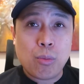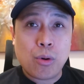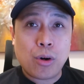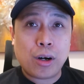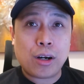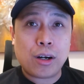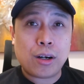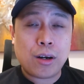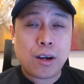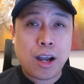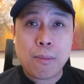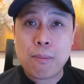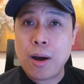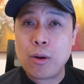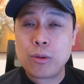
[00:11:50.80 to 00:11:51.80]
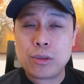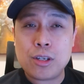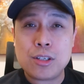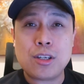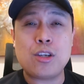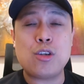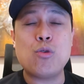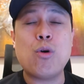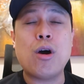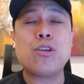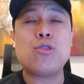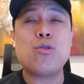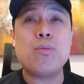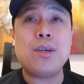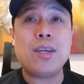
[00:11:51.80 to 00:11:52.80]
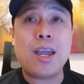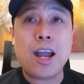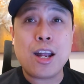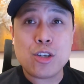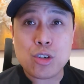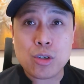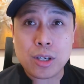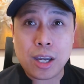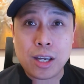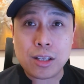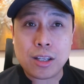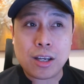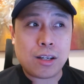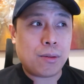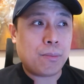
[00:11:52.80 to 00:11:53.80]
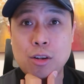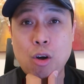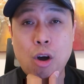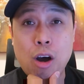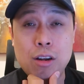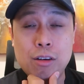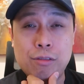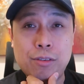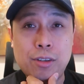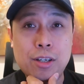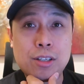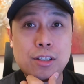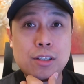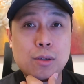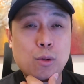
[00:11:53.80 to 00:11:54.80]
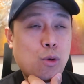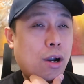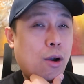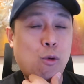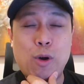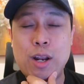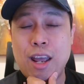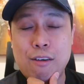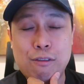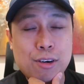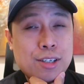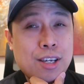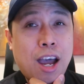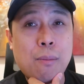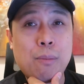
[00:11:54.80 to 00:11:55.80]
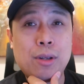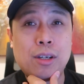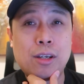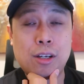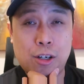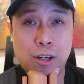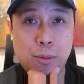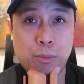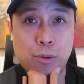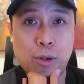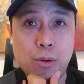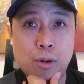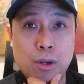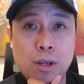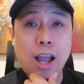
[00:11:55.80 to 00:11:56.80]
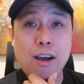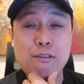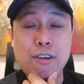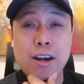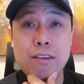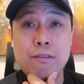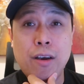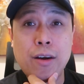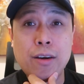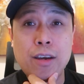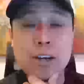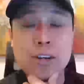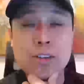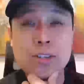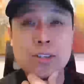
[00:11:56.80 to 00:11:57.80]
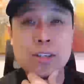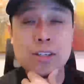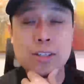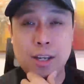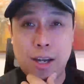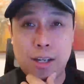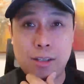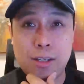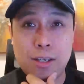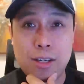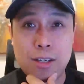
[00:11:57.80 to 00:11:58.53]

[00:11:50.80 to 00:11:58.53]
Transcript: more about this and you want to be educated in all of this, whatever's happening in crypto, a very, very interesting site